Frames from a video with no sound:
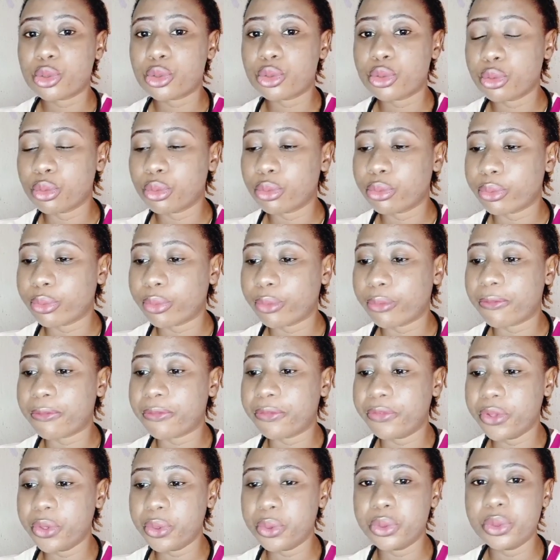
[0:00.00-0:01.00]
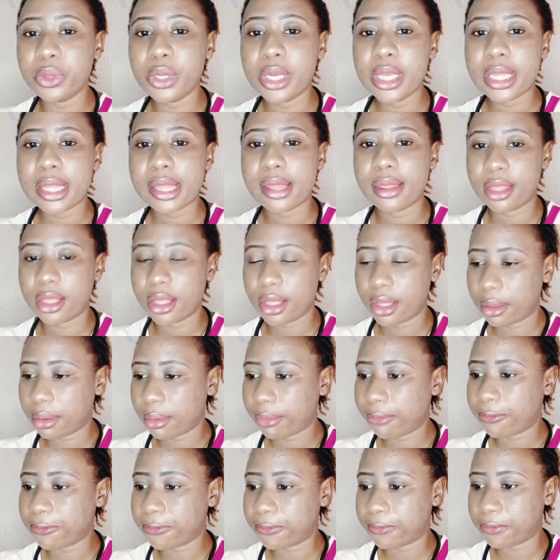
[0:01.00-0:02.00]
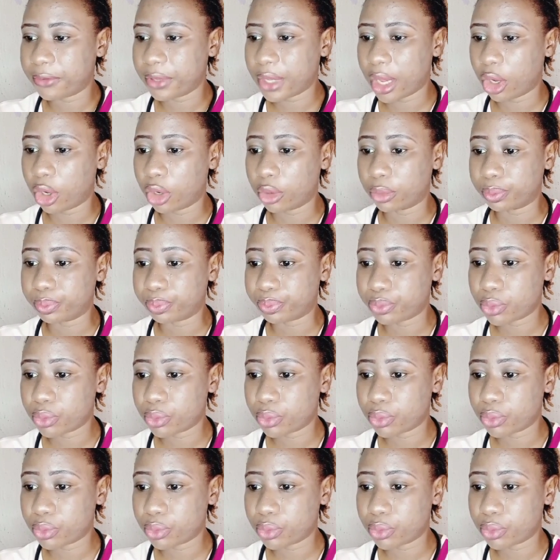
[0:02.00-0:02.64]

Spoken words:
to view the video.